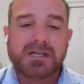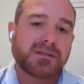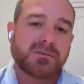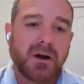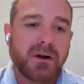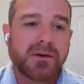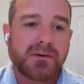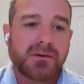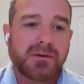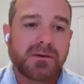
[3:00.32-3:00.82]
What
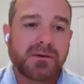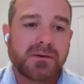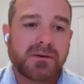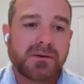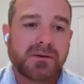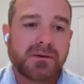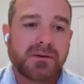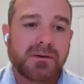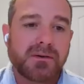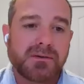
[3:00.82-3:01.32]
are those
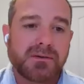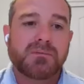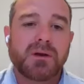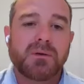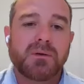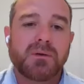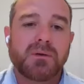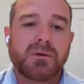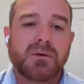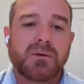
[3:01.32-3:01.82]
things? What
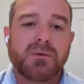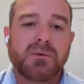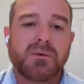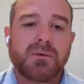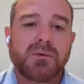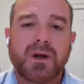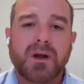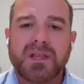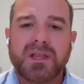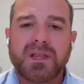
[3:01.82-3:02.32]
are we
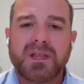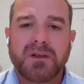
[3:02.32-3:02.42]
looking